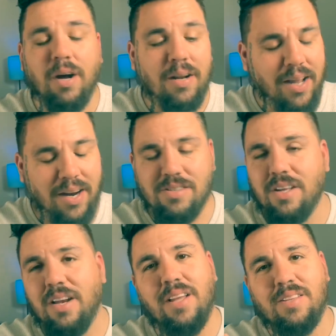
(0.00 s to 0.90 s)
like I
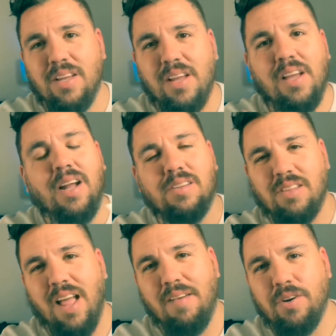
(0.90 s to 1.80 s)
said, it's
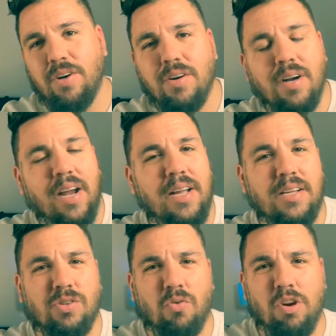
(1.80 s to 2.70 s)
lavender,
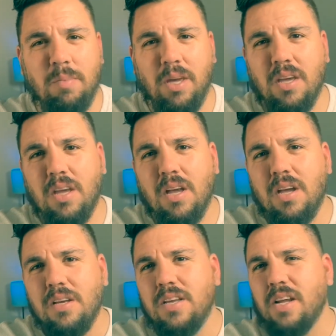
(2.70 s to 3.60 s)
it's creamy,
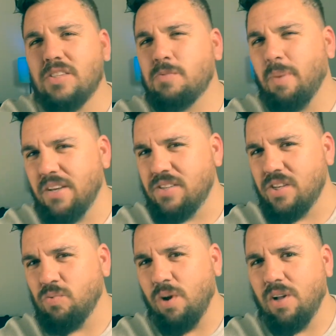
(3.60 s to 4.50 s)
yet spicy
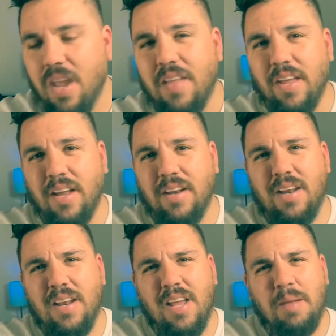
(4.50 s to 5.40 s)
as well. And then
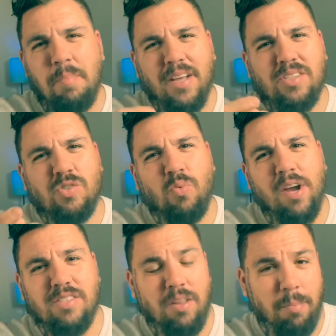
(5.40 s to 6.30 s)
it makes its way
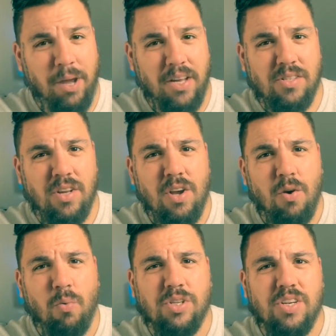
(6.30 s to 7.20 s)
to the base,
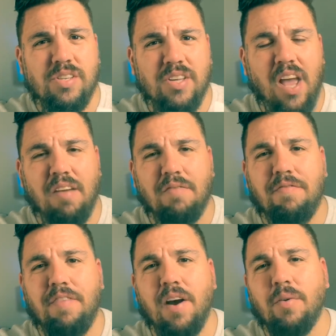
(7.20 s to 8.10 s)
which is a
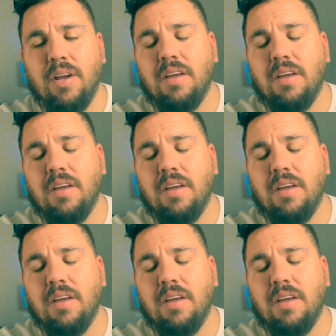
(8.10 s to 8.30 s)
very,